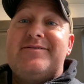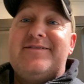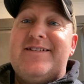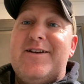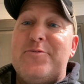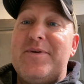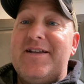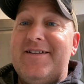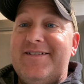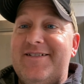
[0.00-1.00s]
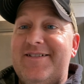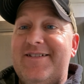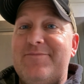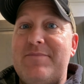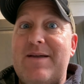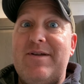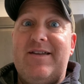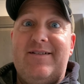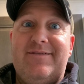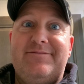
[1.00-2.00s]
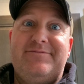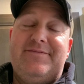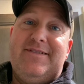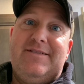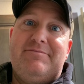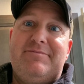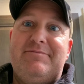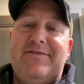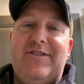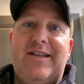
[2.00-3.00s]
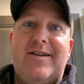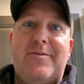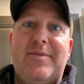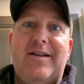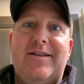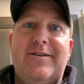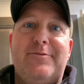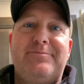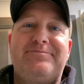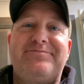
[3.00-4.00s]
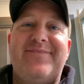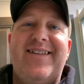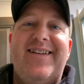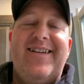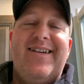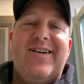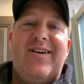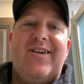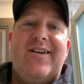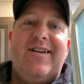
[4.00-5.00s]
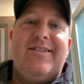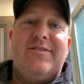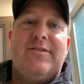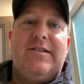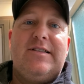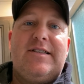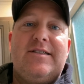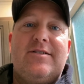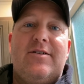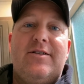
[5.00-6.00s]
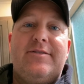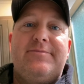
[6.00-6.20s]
to help me, maybe, if he can calm down the hill. All right, well, let's get started.